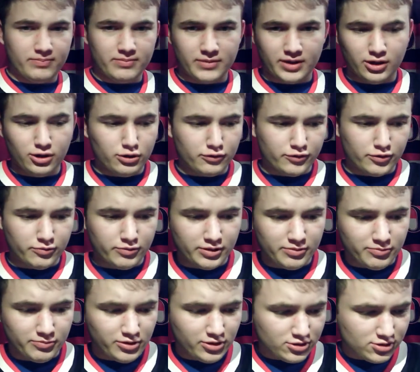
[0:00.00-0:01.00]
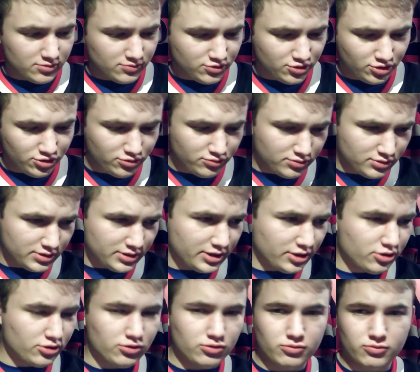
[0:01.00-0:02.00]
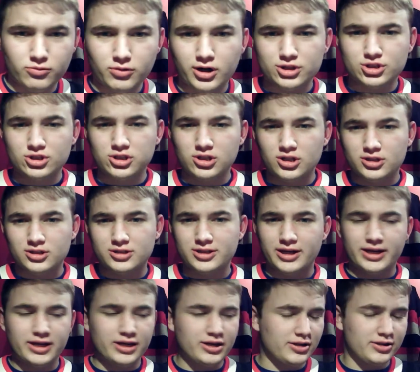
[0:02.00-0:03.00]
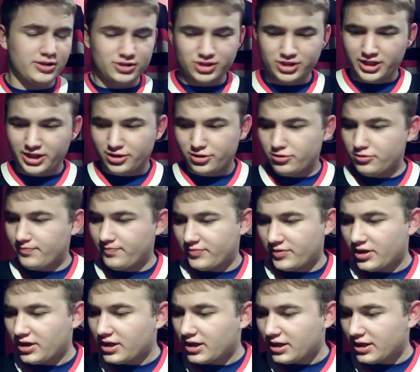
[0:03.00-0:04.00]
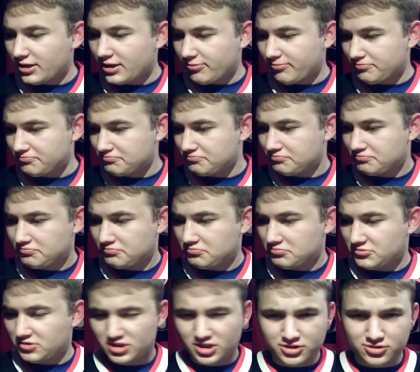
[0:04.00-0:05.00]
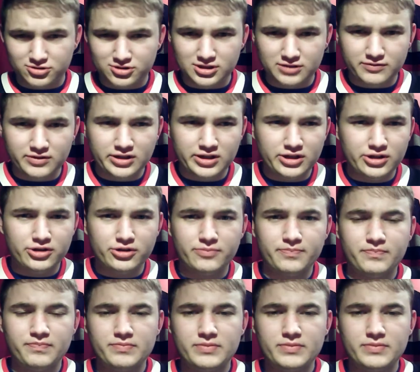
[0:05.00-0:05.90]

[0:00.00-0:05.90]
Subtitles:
Hello everyone, welcome to another watch long today on the channel. Zucker TV here.